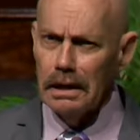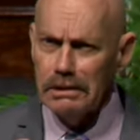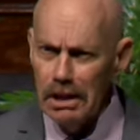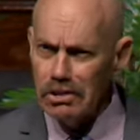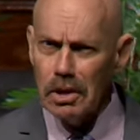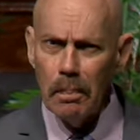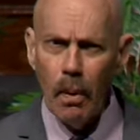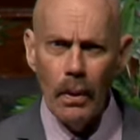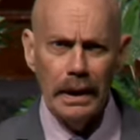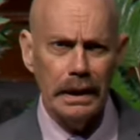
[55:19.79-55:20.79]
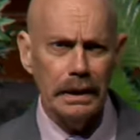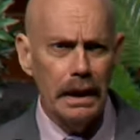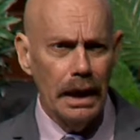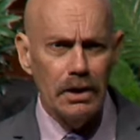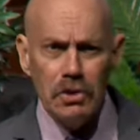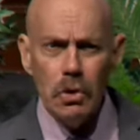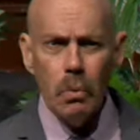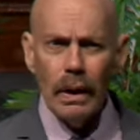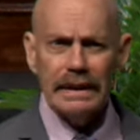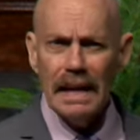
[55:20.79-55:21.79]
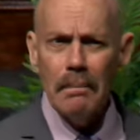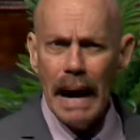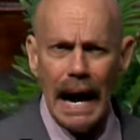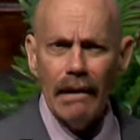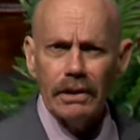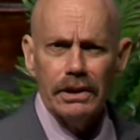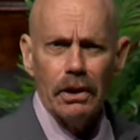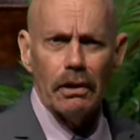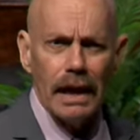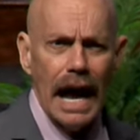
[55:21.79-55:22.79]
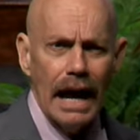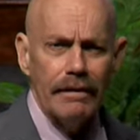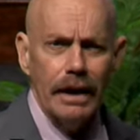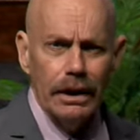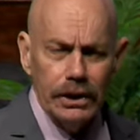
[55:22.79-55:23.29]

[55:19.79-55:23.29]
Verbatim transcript: disappointing, and you want them out of your life,